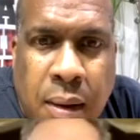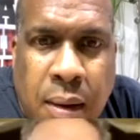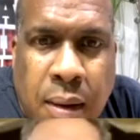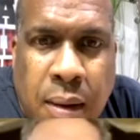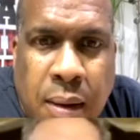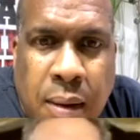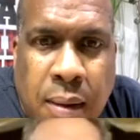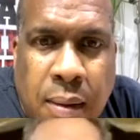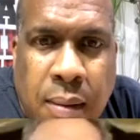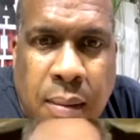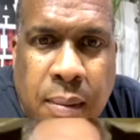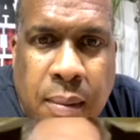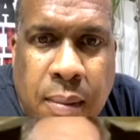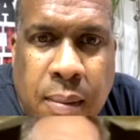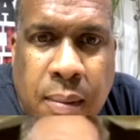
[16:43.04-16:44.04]

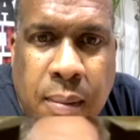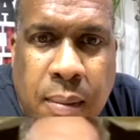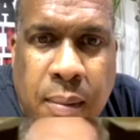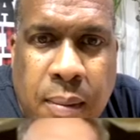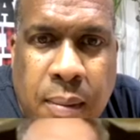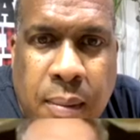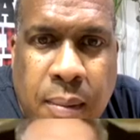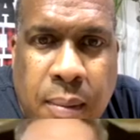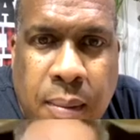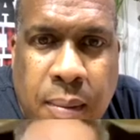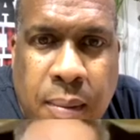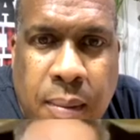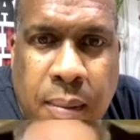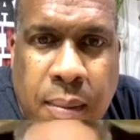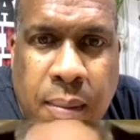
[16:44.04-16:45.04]

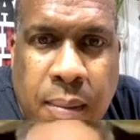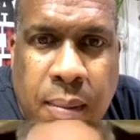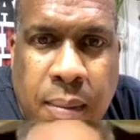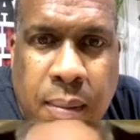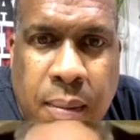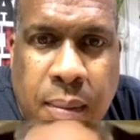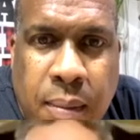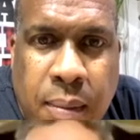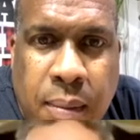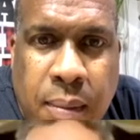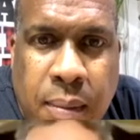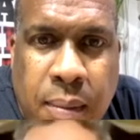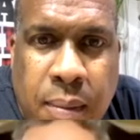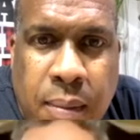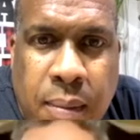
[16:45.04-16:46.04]

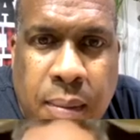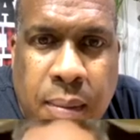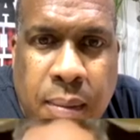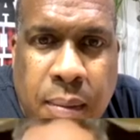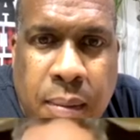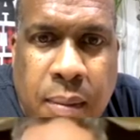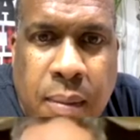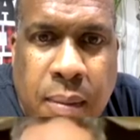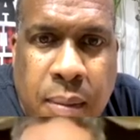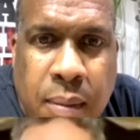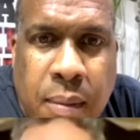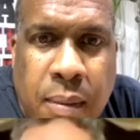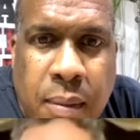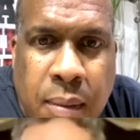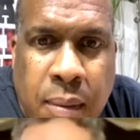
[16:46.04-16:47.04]

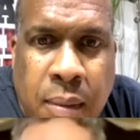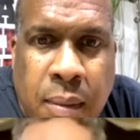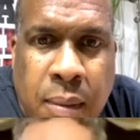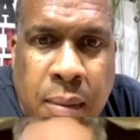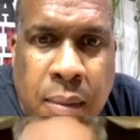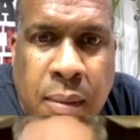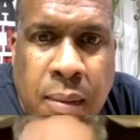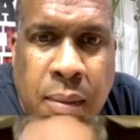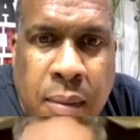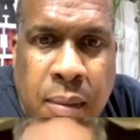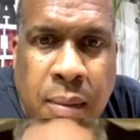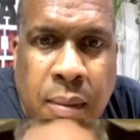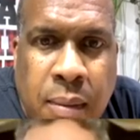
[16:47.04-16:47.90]
The person shown says nothing.